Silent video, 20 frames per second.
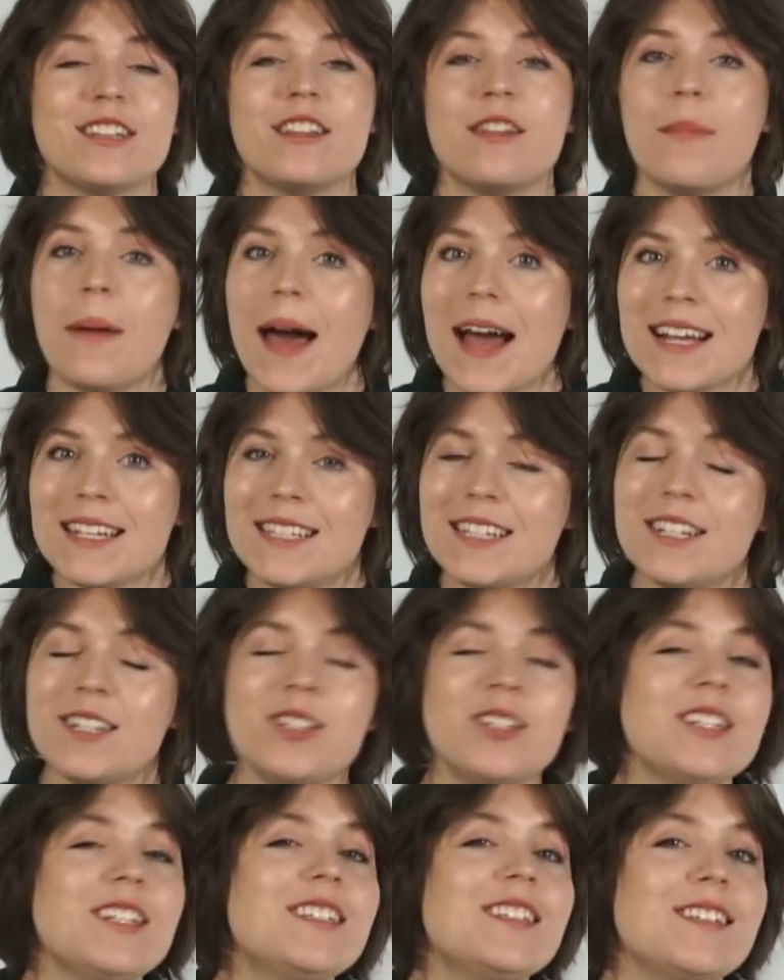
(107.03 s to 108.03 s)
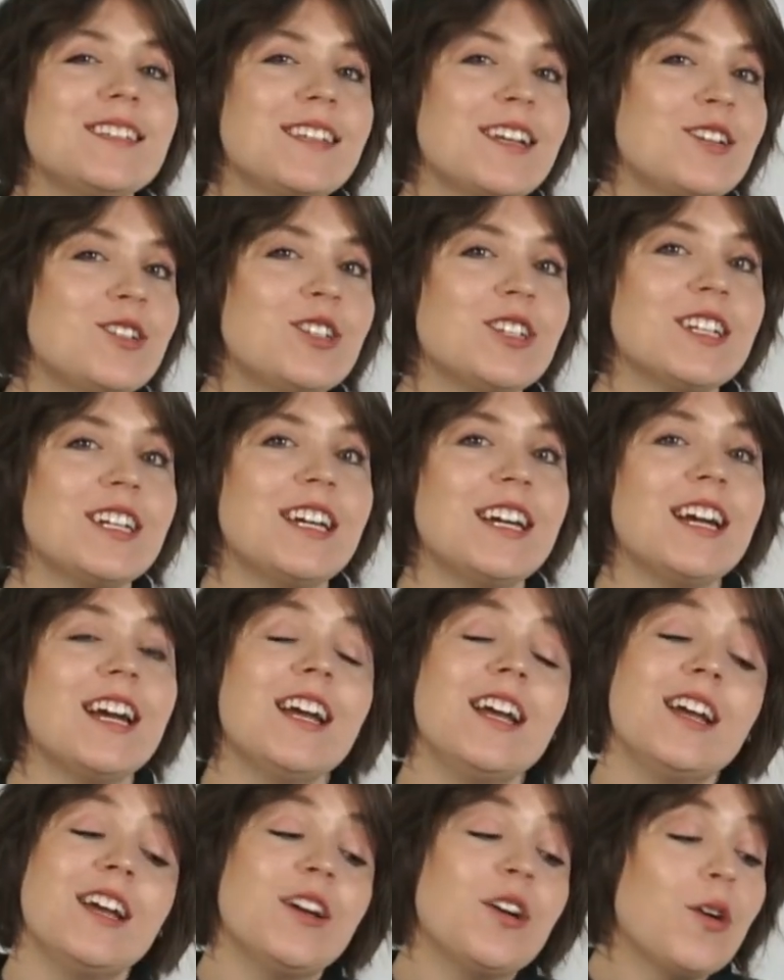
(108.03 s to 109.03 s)
The backstitch is essentially
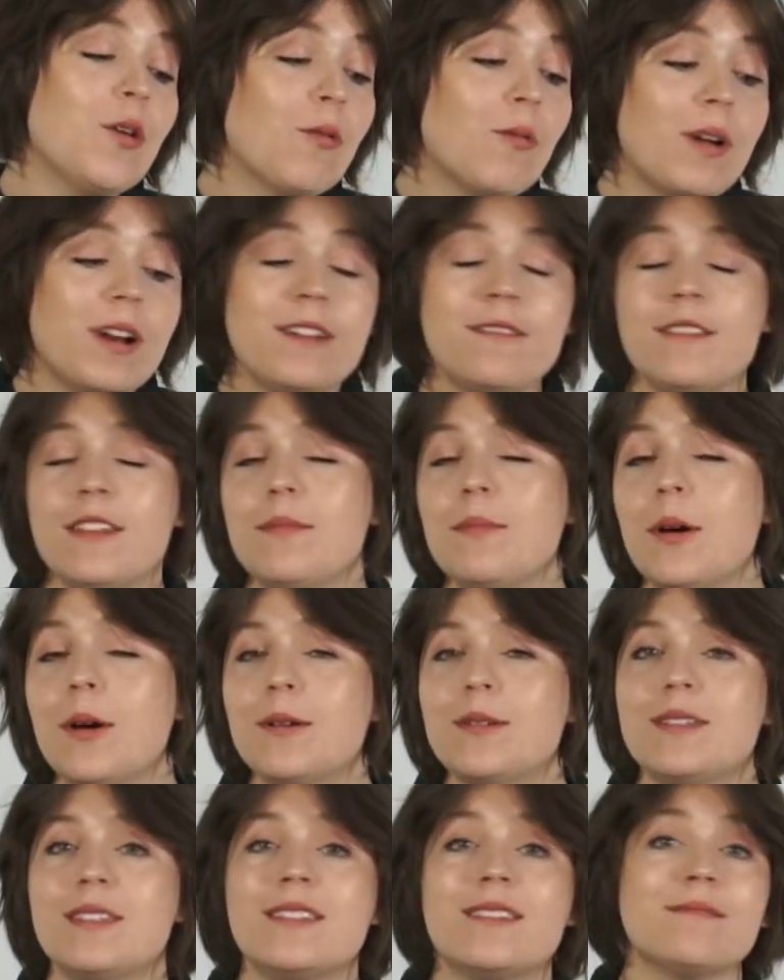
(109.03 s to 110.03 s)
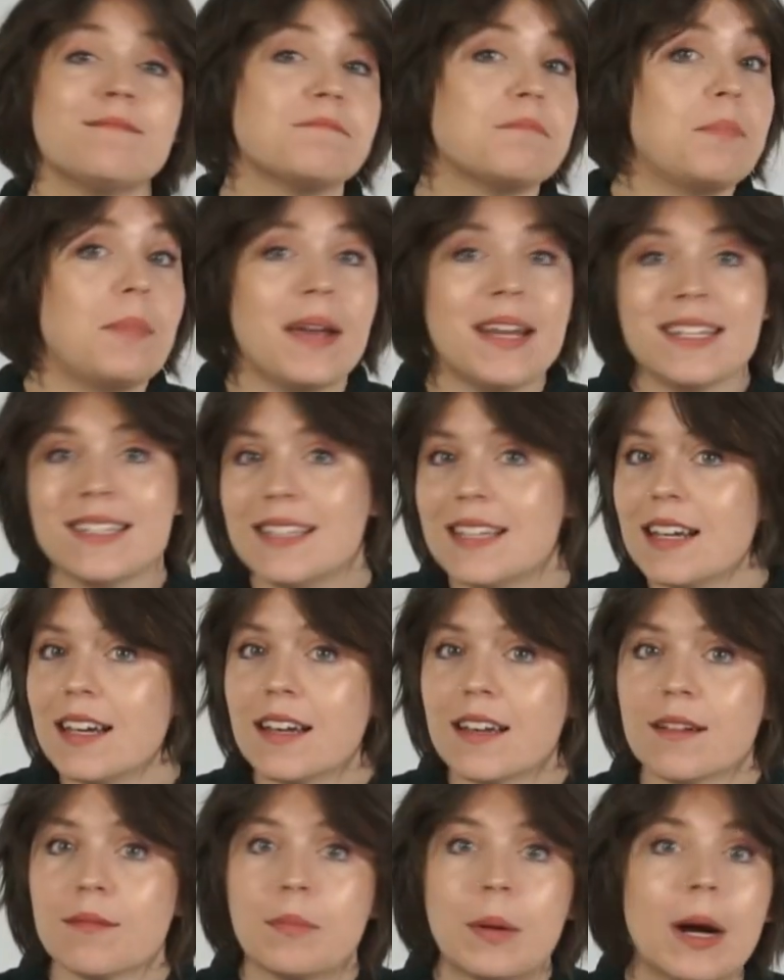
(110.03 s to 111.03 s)
one of the most
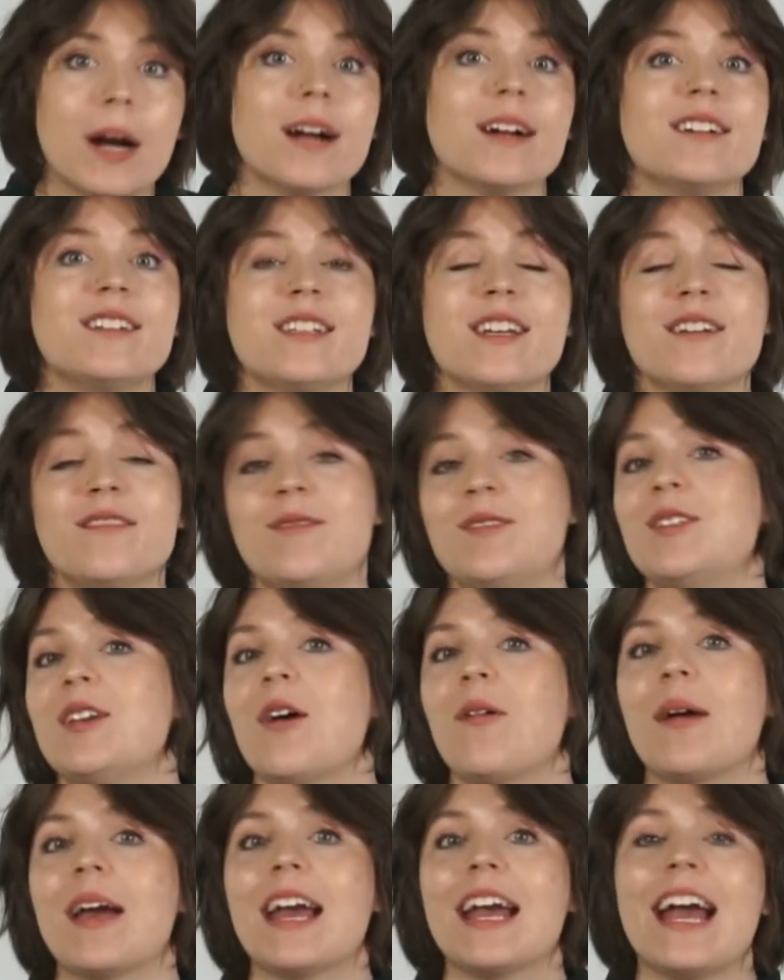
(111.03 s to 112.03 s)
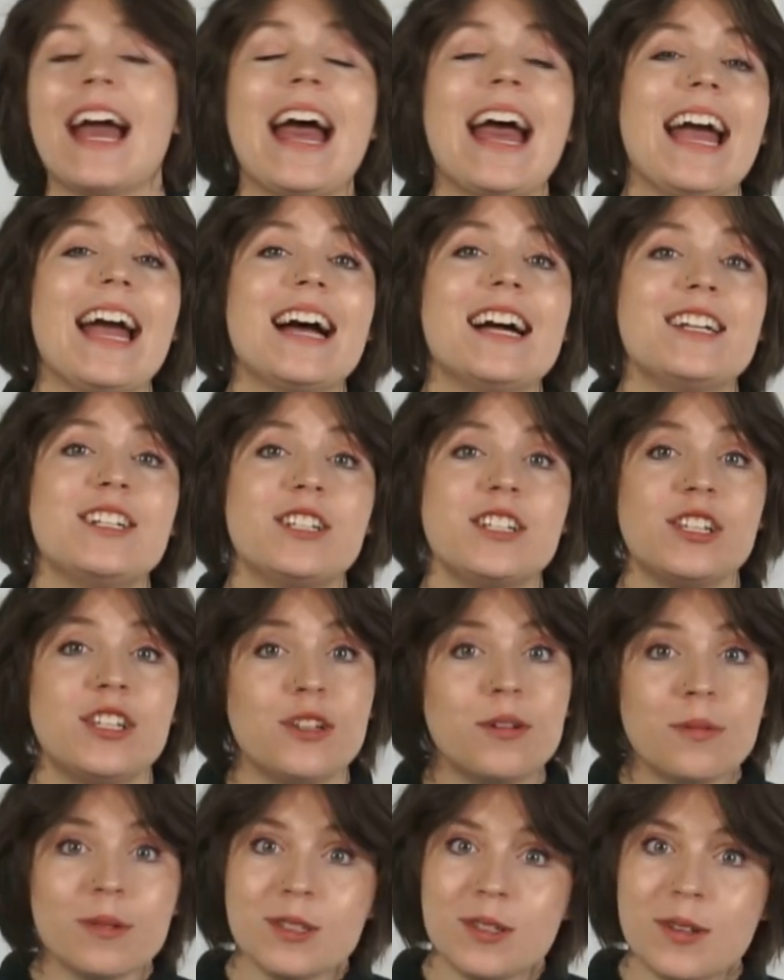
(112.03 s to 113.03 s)
basic parts of sewing, and
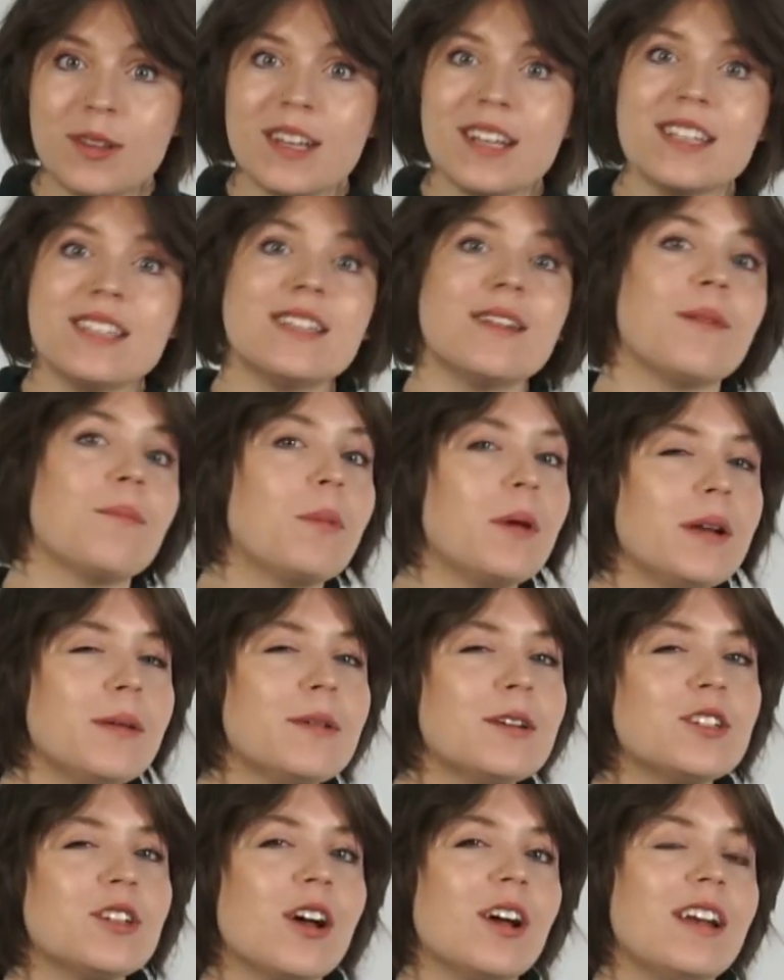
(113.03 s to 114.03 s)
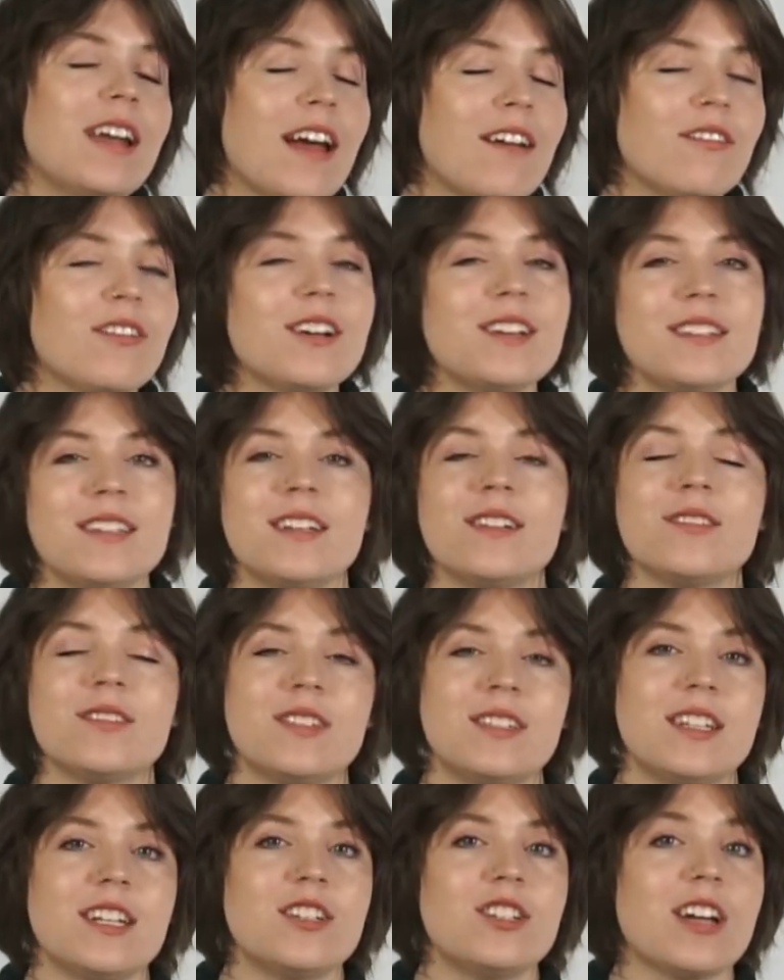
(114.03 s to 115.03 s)
you will do this pretty much on every single
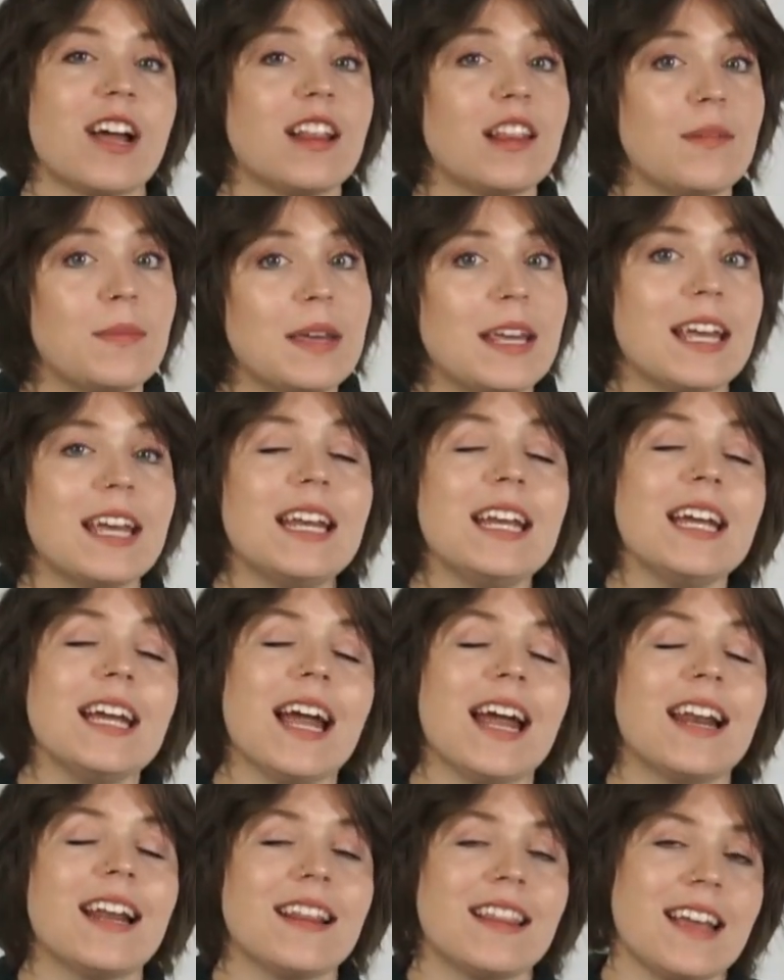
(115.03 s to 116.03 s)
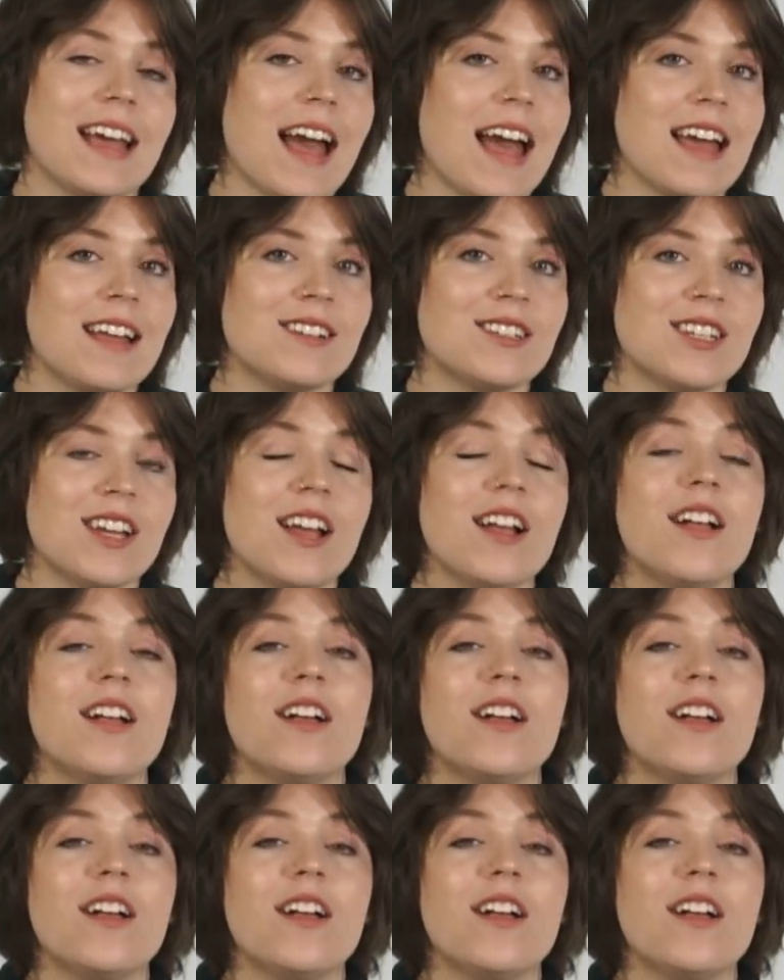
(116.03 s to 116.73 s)
stitch at the beginning and at the end.